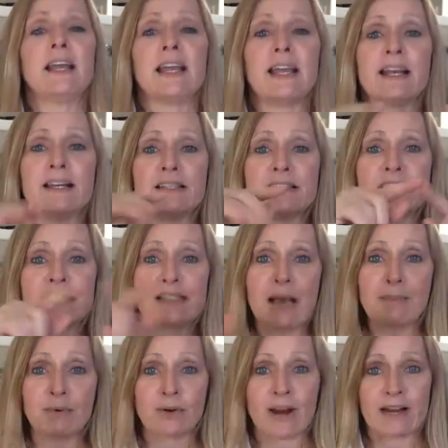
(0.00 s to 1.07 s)
It is
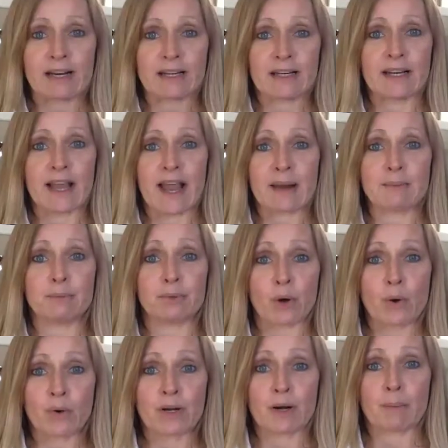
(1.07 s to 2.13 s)
separated and
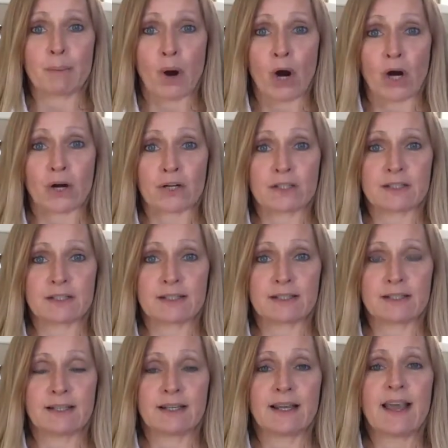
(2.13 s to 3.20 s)
broken apart,
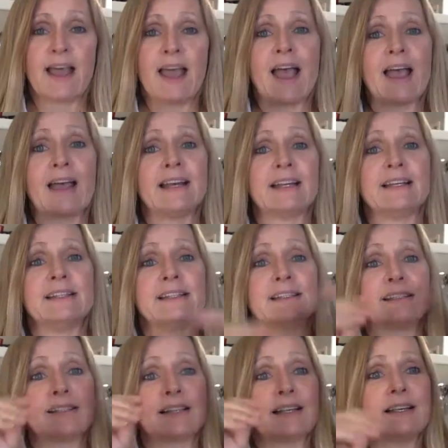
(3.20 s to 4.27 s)
and it
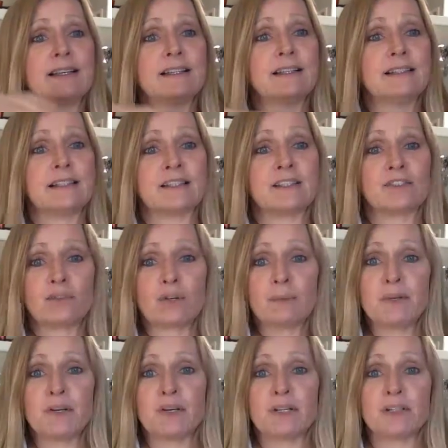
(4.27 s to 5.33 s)
is
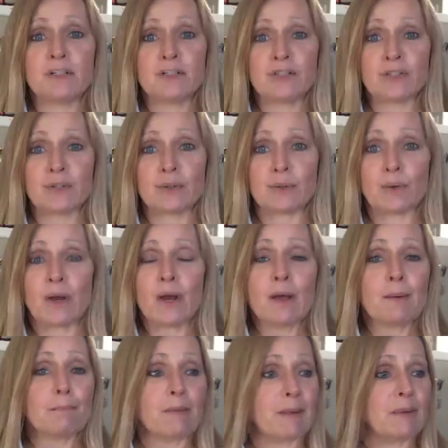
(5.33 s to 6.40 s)
distributed to
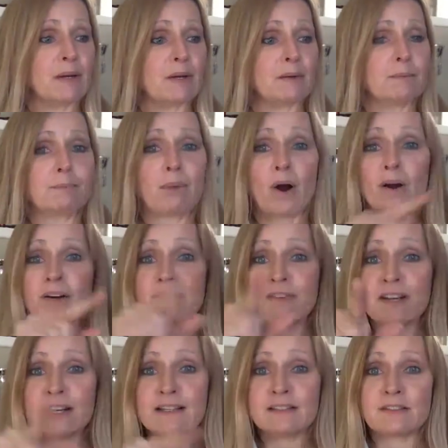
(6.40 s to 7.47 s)
maybe part of
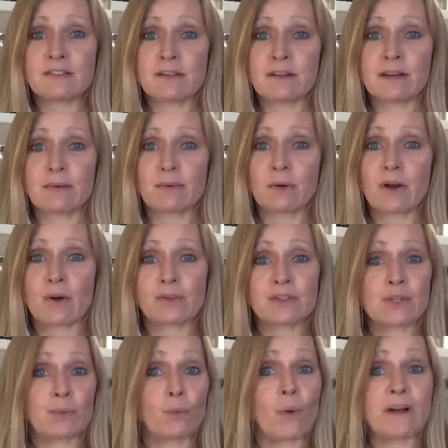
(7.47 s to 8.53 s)
it goes
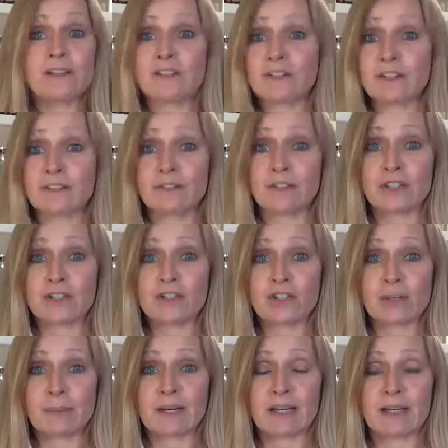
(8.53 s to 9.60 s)
to one server in
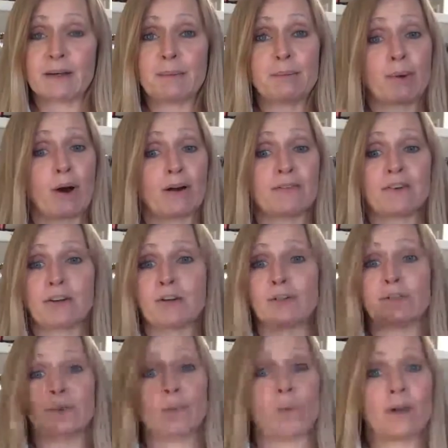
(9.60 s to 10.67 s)
Germany, part of it
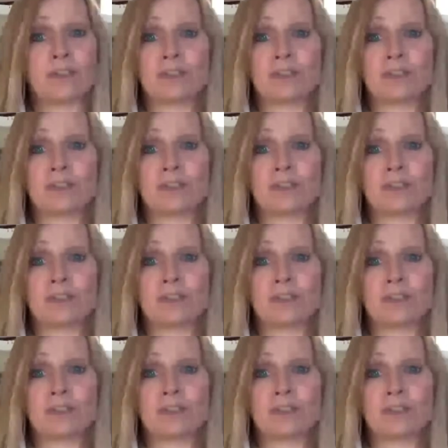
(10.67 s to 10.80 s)
goes to one